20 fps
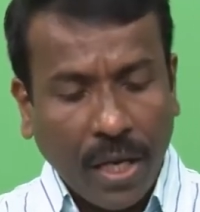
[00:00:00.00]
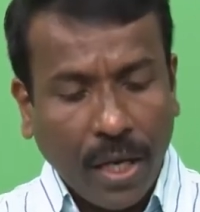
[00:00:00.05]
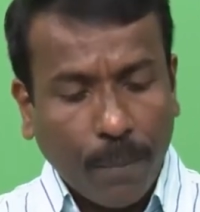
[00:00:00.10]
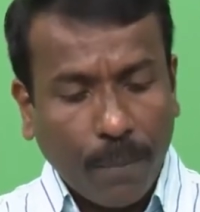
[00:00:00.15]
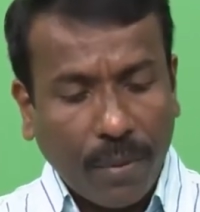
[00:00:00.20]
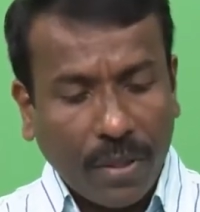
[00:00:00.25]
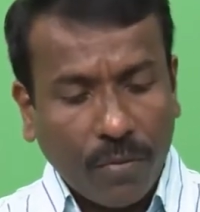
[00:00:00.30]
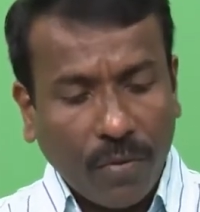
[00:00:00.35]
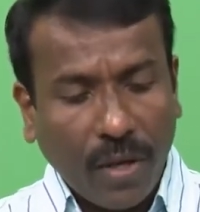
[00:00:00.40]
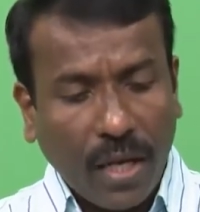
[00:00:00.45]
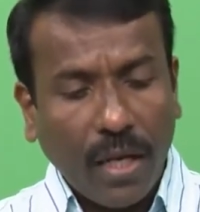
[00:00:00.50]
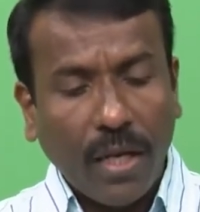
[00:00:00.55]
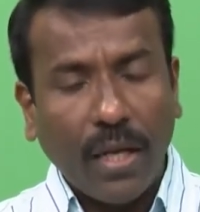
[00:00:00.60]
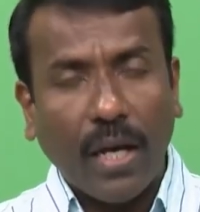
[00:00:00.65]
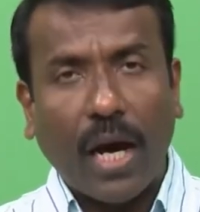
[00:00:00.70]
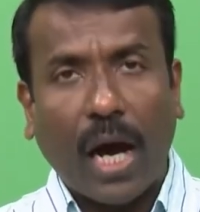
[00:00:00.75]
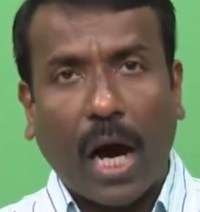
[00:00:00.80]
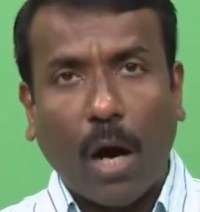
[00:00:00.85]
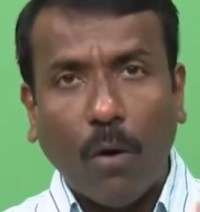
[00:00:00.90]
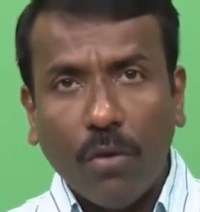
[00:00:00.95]
But well,
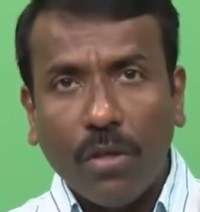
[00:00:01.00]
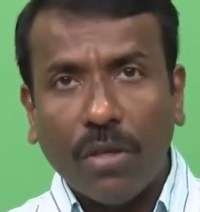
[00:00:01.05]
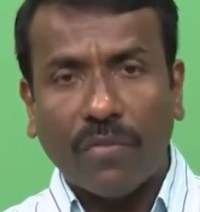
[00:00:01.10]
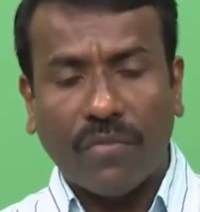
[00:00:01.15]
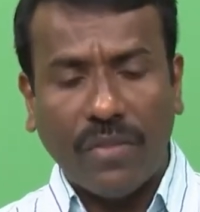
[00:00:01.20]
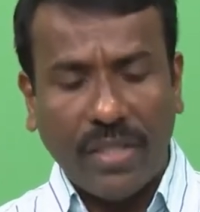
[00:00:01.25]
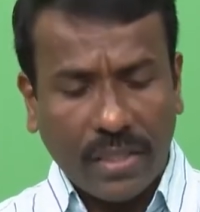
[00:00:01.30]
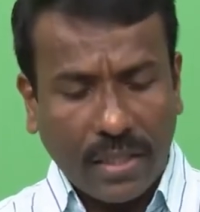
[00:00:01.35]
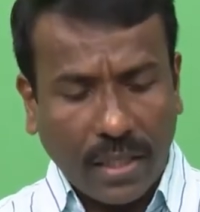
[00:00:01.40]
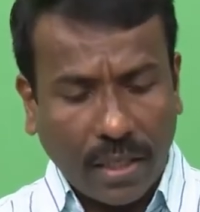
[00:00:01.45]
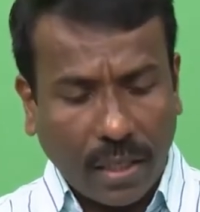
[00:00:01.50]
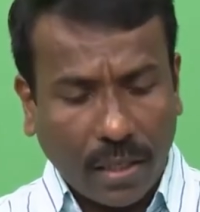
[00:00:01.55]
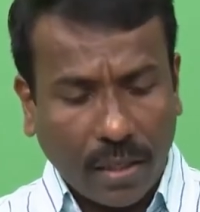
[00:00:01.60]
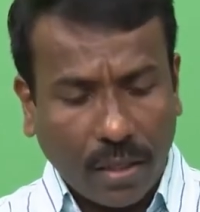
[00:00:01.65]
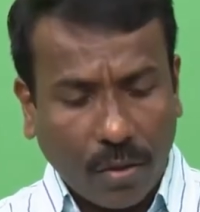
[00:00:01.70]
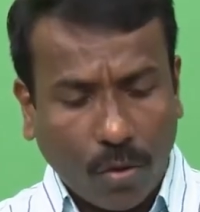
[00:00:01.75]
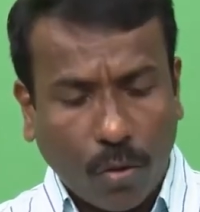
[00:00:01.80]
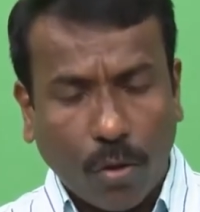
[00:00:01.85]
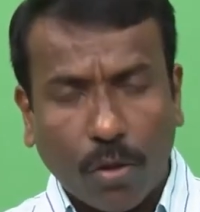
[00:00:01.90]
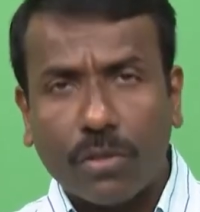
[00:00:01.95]
out of this there
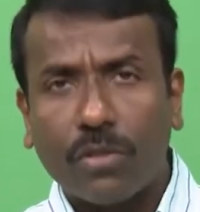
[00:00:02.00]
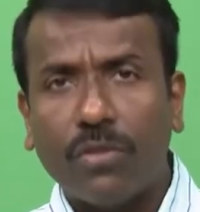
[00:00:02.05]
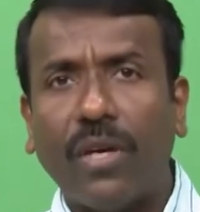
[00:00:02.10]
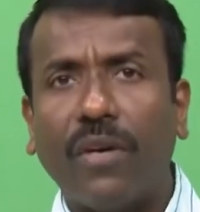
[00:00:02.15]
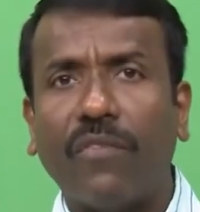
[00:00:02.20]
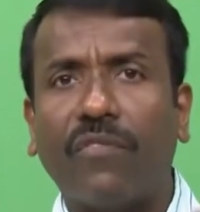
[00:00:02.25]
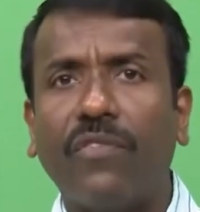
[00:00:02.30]
are also a